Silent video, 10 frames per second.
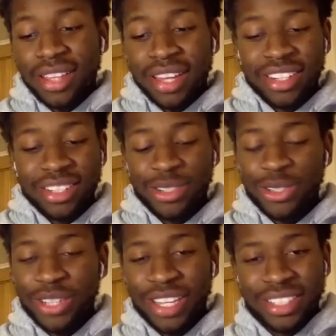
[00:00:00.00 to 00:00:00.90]
Then as
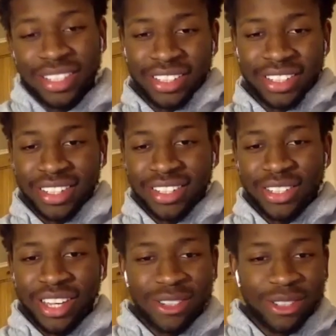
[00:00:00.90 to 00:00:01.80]
soon as you hit
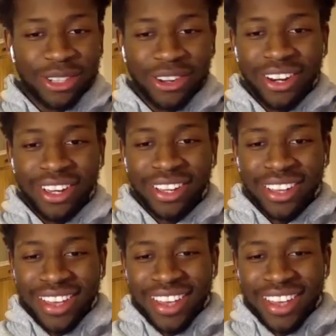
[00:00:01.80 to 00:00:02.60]
16, you get your scholar.